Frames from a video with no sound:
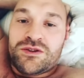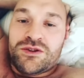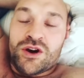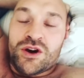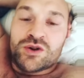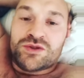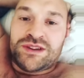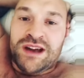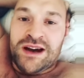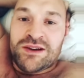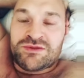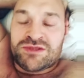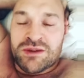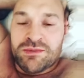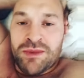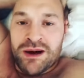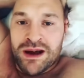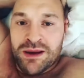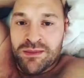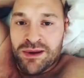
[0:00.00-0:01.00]
no doubt
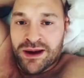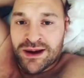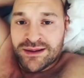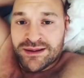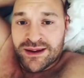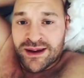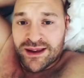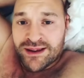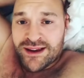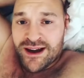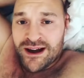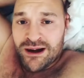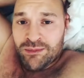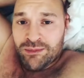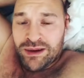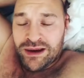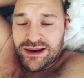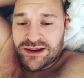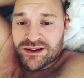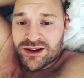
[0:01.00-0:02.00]
in my mind that I
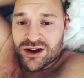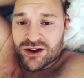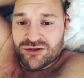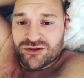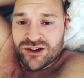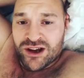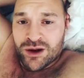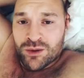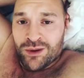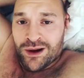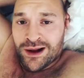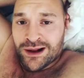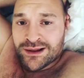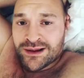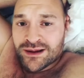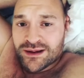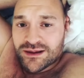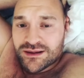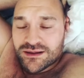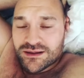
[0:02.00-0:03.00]
can't beat Deontay
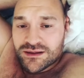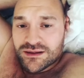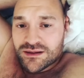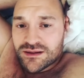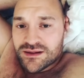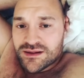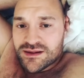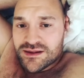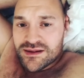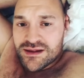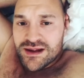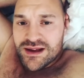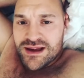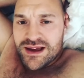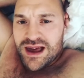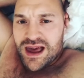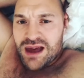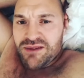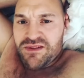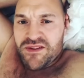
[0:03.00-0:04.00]
Wilder.
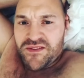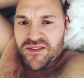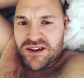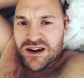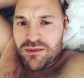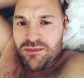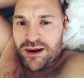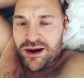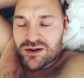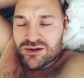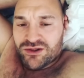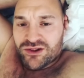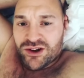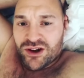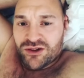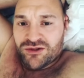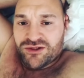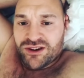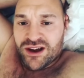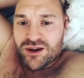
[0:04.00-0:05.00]
Everything about
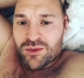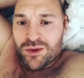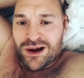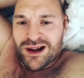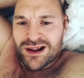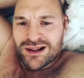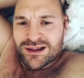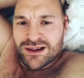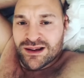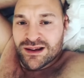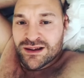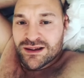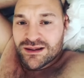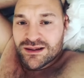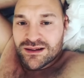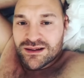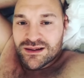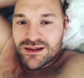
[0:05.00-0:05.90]
Deontay Wilder